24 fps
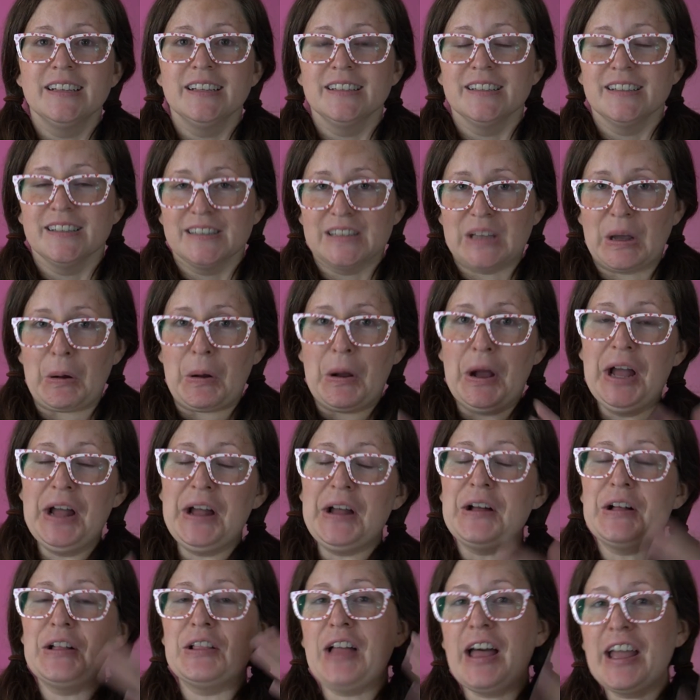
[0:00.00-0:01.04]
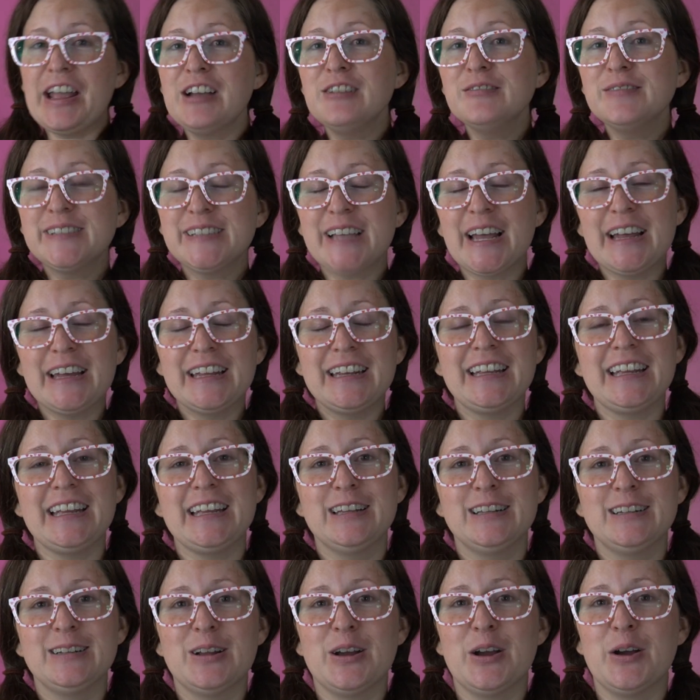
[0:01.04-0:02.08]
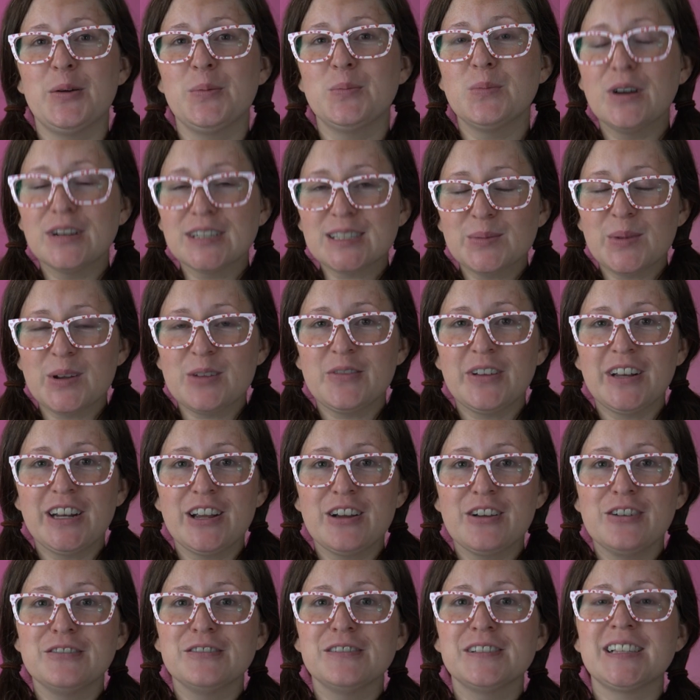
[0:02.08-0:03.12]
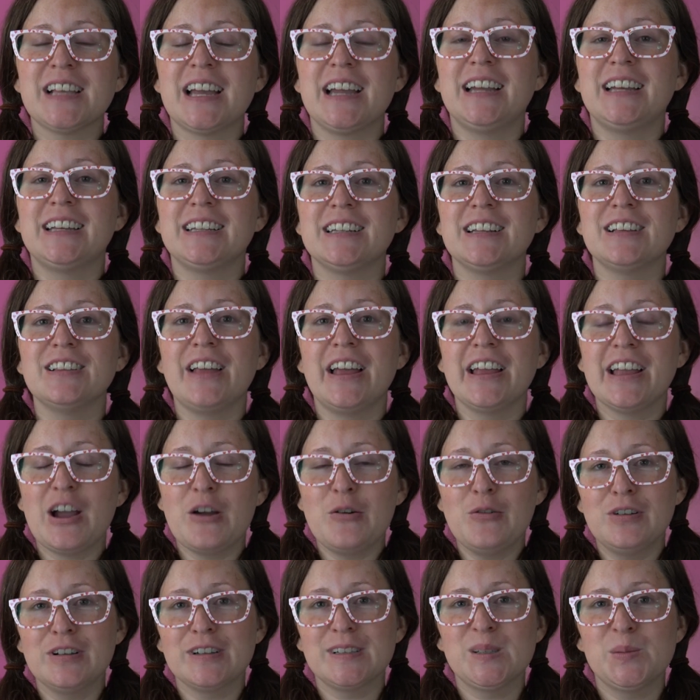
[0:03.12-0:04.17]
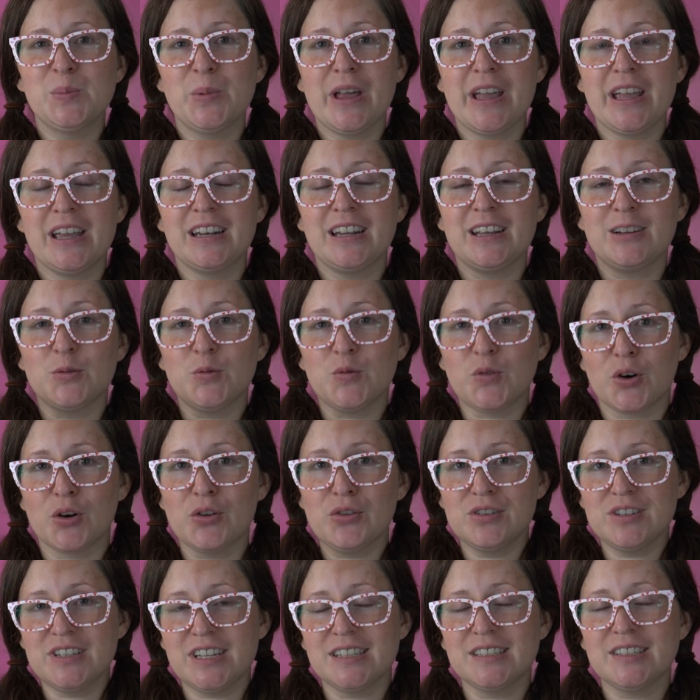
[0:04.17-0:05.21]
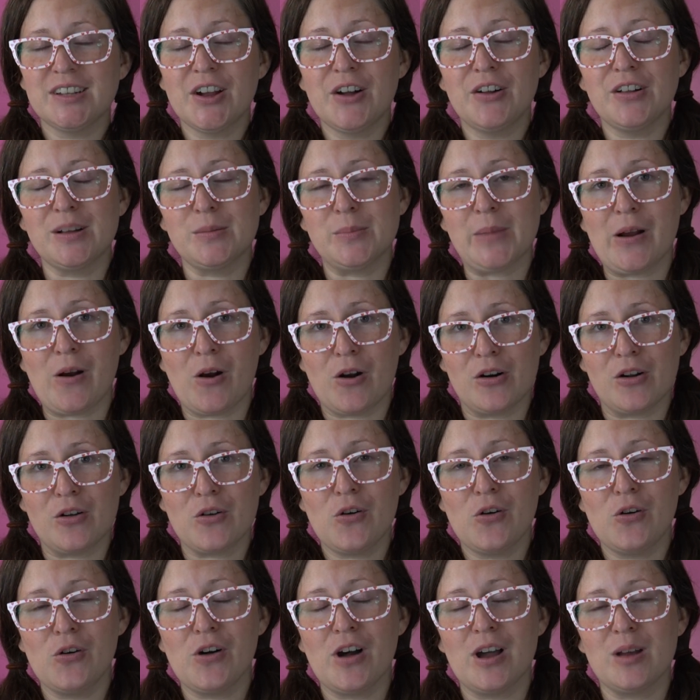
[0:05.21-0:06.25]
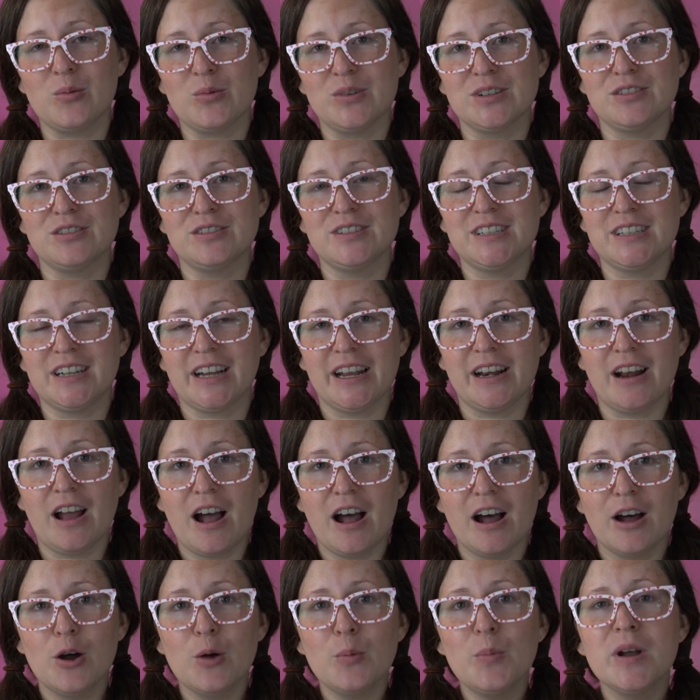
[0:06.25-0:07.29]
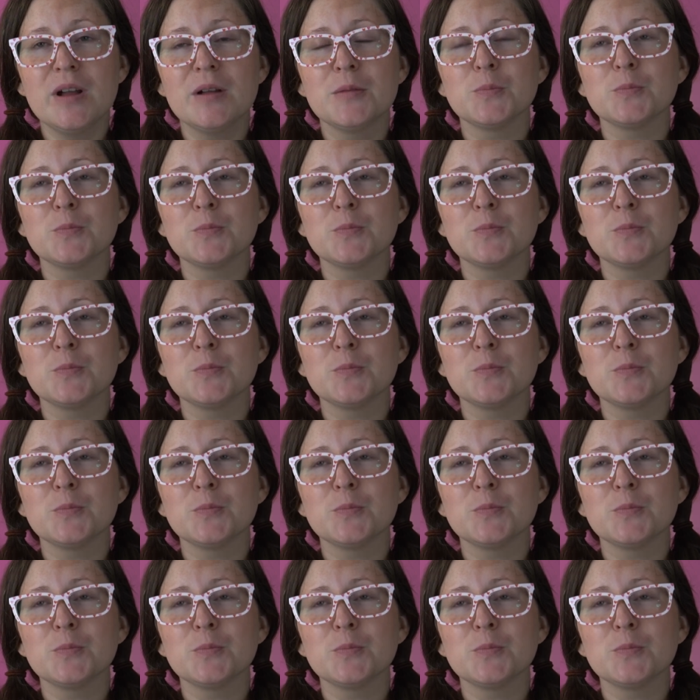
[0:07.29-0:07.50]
So, like I've said in most of my videos, and like I will explain in further detail in my article on Wizards Unite Hub,